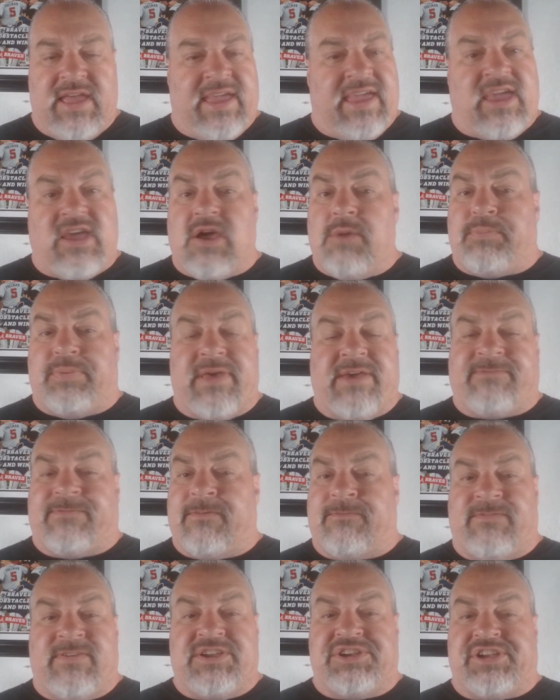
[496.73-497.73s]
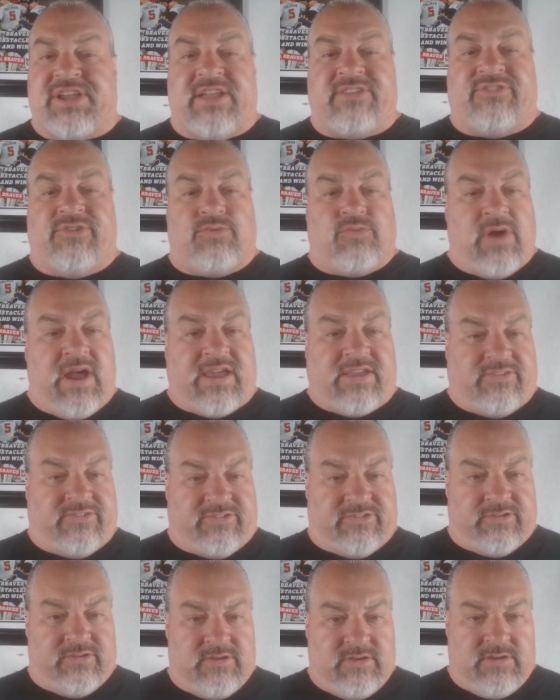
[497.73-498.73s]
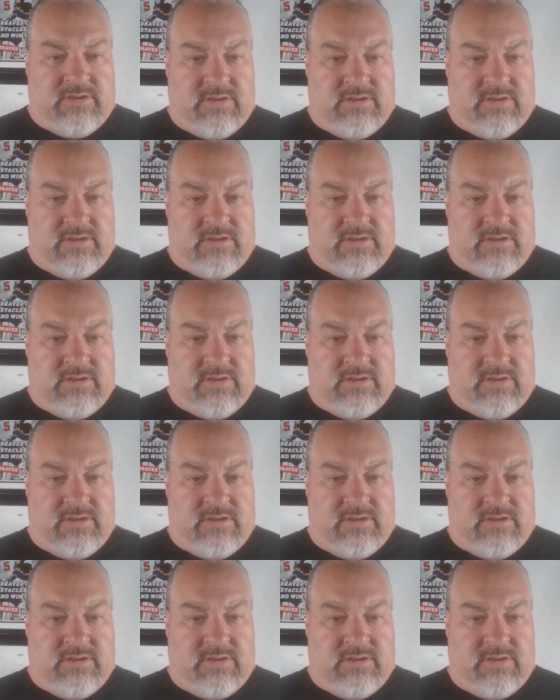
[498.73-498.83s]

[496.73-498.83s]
He ain't going to play for fish heads and rice.